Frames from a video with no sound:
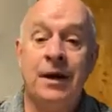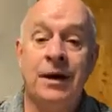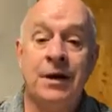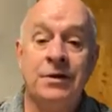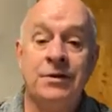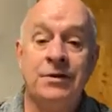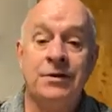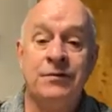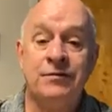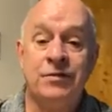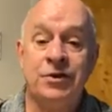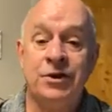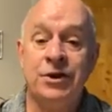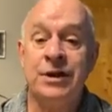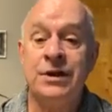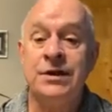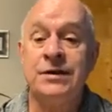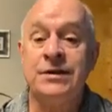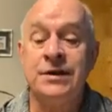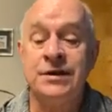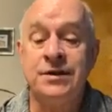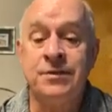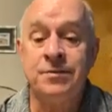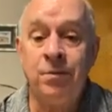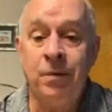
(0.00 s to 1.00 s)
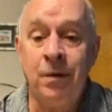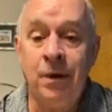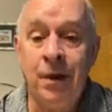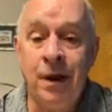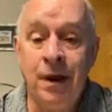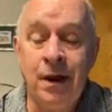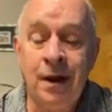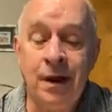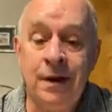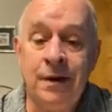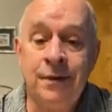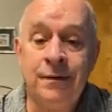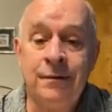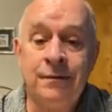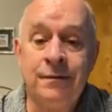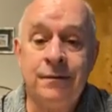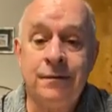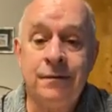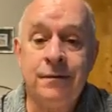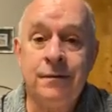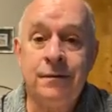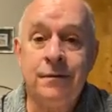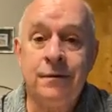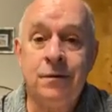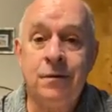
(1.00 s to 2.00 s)
Because of Jesus' blood,
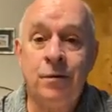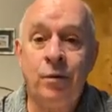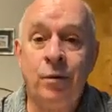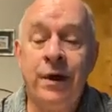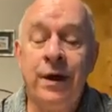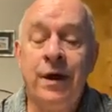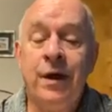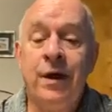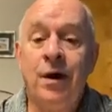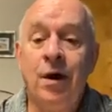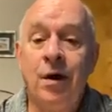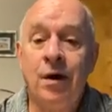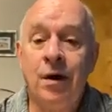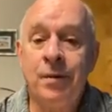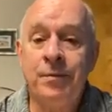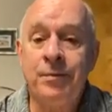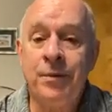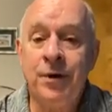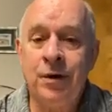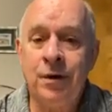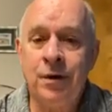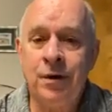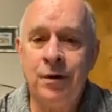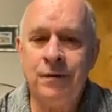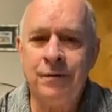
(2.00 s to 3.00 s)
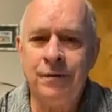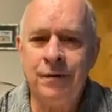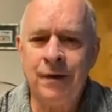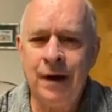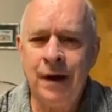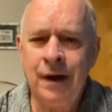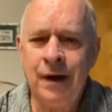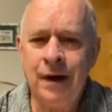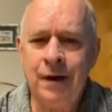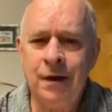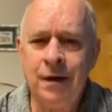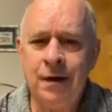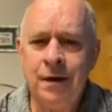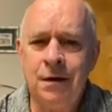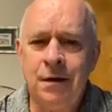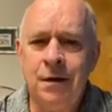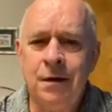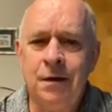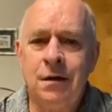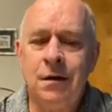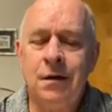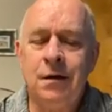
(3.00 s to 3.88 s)
we are purified